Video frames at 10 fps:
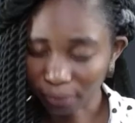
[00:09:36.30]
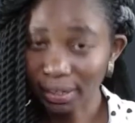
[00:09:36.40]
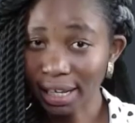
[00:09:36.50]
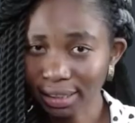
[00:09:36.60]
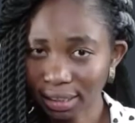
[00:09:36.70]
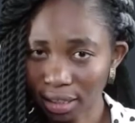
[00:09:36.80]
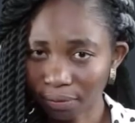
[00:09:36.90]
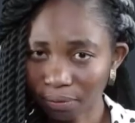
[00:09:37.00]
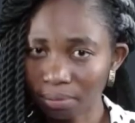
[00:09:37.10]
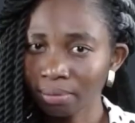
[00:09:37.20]
of, let's
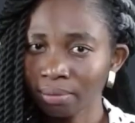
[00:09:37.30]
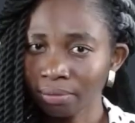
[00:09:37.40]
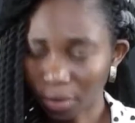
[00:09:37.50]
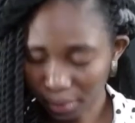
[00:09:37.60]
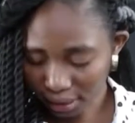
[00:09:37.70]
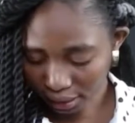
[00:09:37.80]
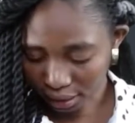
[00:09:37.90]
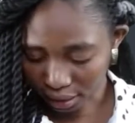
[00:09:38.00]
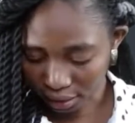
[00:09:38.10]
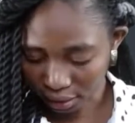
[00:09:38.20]
say, for
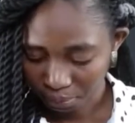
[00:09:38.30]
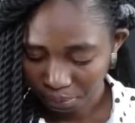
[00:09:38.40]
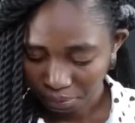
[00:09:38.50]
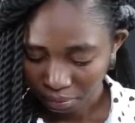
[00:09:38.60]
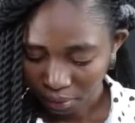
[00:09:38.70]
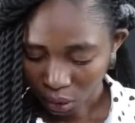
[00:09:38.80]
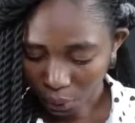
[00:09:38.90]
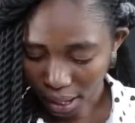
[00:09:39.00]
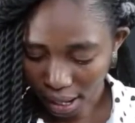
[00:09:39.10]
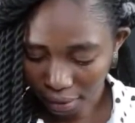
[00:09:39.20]
instance,
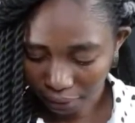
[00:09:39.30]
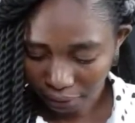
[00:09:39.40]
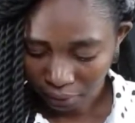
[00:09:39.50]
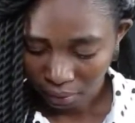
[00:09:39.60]
we have